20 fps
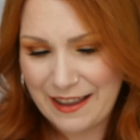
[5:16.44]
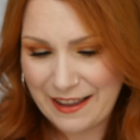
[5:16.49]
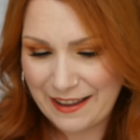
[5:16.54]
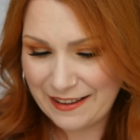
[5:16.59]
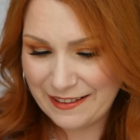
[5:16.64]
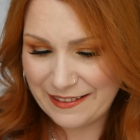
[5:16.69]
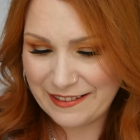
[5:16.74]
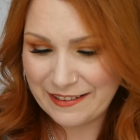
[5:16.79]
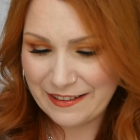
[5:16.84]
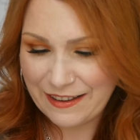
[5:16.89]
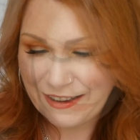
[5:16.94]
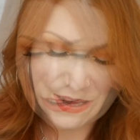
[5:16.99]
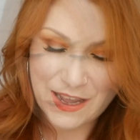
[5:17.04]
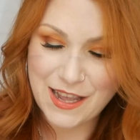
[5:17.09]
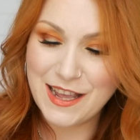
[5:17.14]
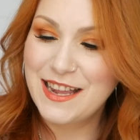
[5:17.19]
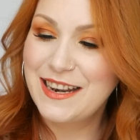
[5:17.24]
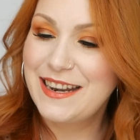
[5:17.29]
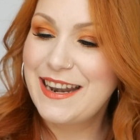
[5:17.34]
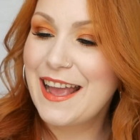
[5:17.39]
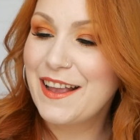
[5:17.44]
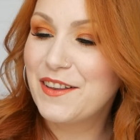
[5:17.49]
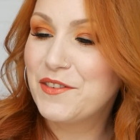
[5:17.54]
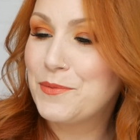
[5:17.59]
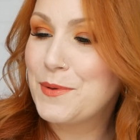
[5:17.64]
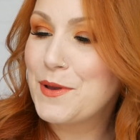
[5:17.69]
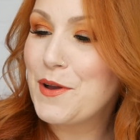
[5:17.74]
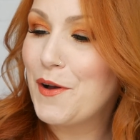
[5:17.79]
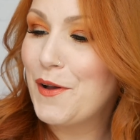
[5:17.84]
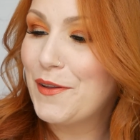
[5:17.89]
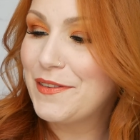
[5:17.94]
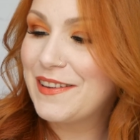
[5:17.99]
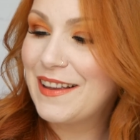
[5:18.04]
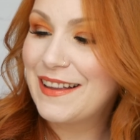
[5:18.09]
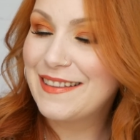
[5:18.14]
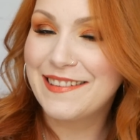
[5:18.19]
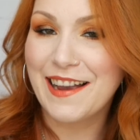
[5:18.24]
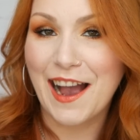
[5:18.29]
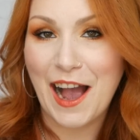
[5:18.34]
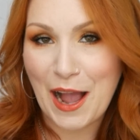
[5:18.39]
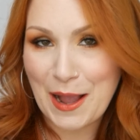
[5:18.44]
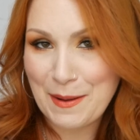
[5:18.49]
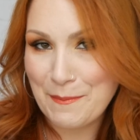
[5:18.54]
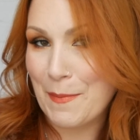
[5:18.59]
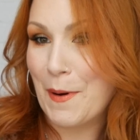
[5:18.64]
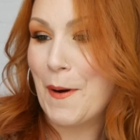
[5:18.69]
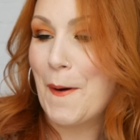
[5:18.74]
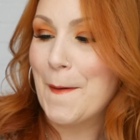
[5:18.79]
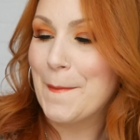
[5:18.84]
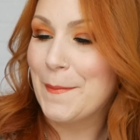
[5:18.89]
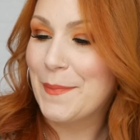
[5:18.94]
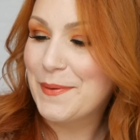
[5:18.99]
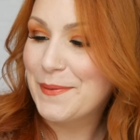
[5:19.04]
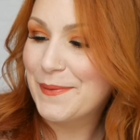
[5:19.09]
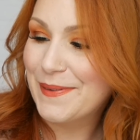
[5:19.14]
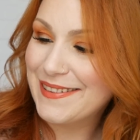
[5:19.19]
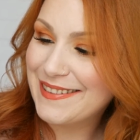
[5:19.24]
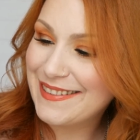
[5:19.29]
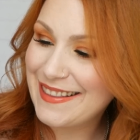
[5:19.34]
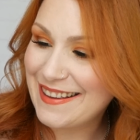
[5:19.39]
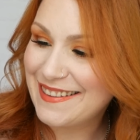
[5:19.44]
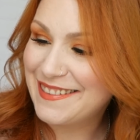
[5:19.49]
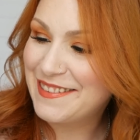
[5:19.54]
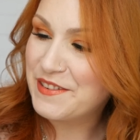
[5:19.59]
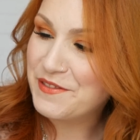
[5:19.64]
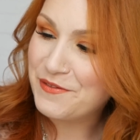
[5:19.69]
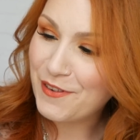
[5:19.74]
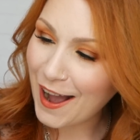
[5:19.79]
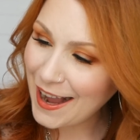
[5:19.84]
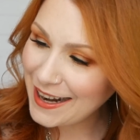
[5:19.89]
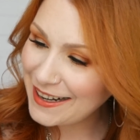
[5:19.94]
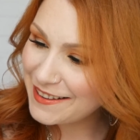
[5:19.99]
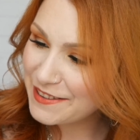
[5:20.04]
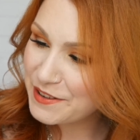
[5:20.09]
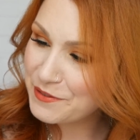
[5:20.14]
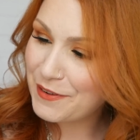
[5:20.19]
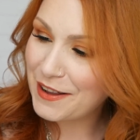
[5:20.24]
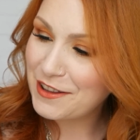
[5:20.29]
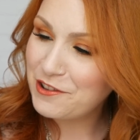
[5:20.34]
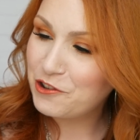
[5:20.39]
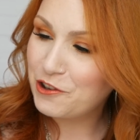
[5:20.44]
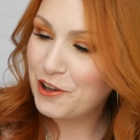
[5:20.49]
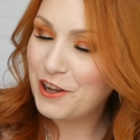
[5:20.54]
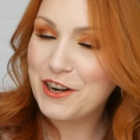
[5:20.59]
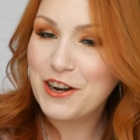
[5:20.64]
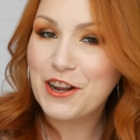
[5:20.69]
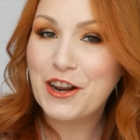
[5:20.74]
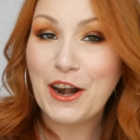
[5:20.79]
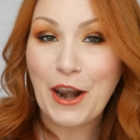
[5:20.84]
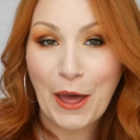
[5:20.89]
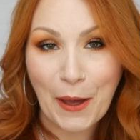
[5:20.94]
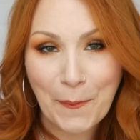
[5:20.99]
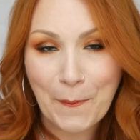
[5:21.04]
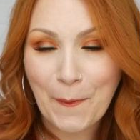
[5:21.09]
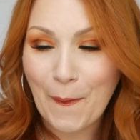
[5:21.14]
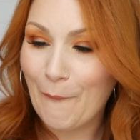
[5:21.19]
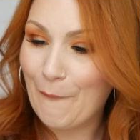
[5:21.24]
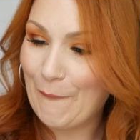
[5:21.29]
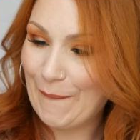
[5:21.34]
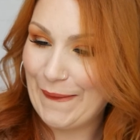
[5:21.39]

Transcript: does. Next we got Time Bomb. What is this? Divine Intervention Glow